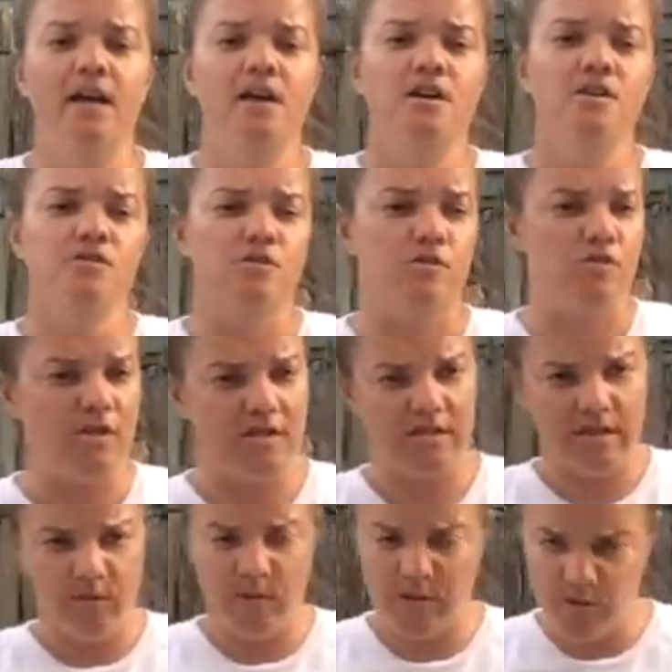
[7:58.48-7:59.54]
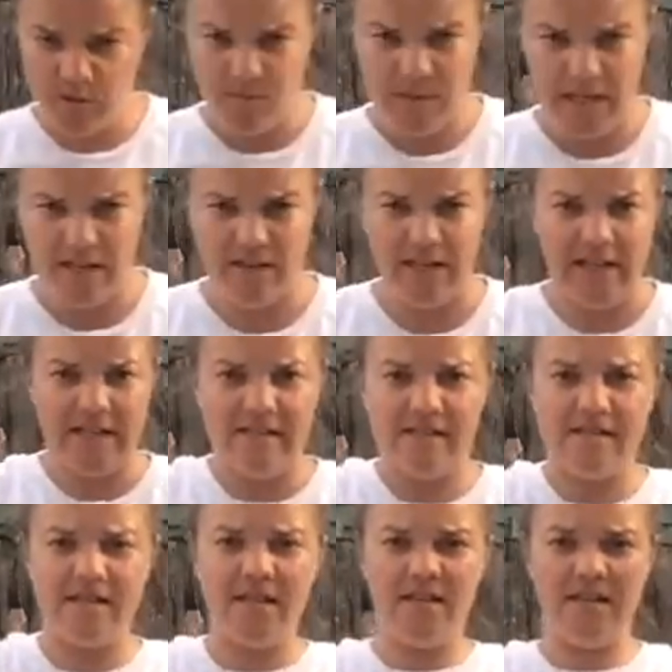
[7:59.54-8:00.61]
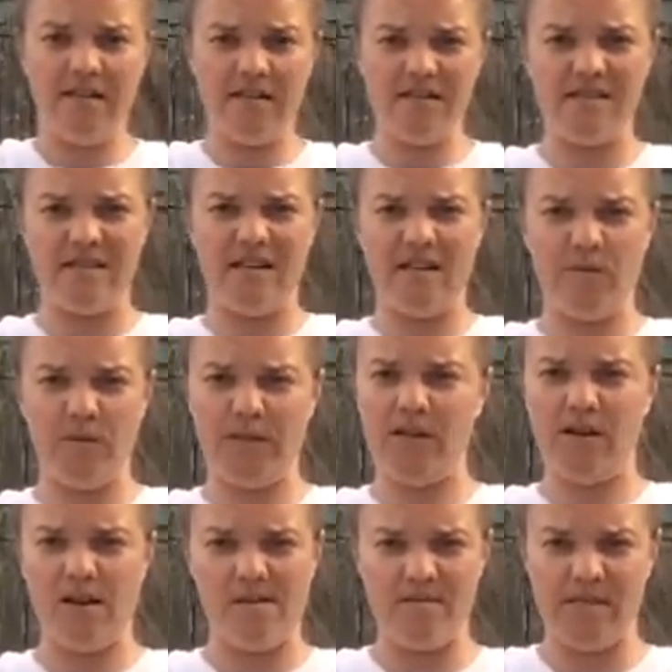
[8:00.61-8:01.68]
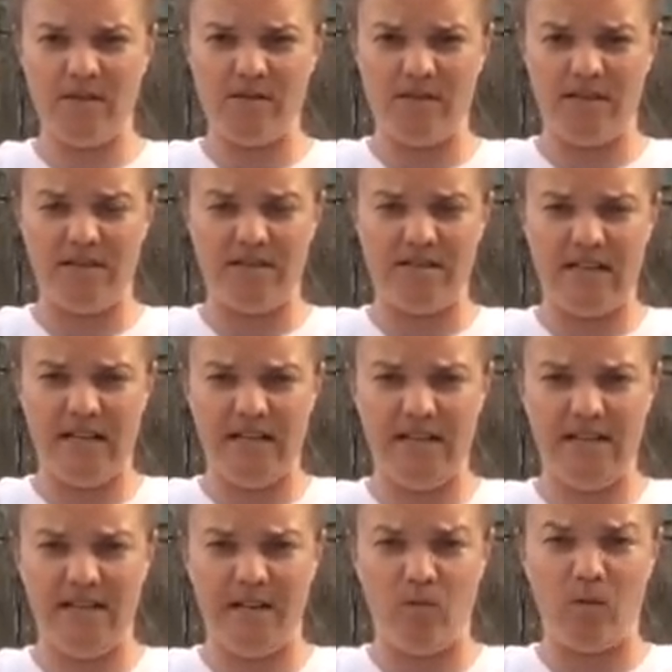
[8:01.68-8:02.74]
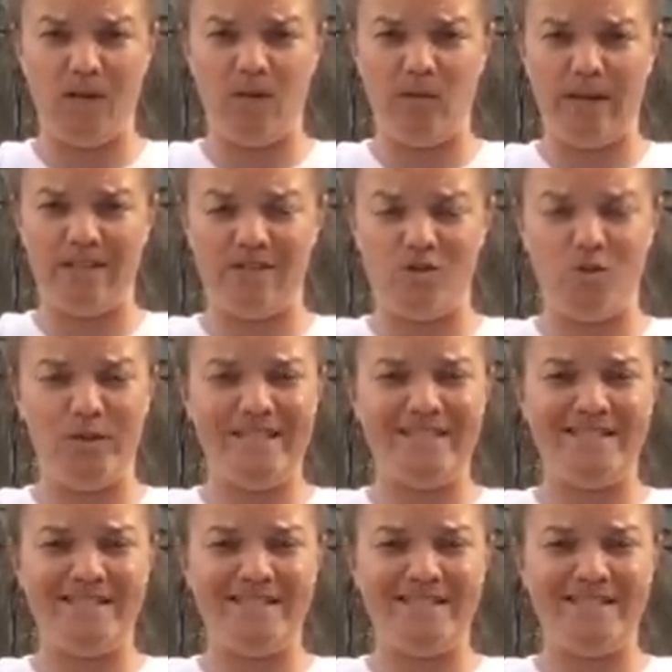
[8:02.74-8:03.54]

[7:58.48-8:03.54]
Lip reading: So just like we do in my class, starting with your arms out to the side, and we're going to twist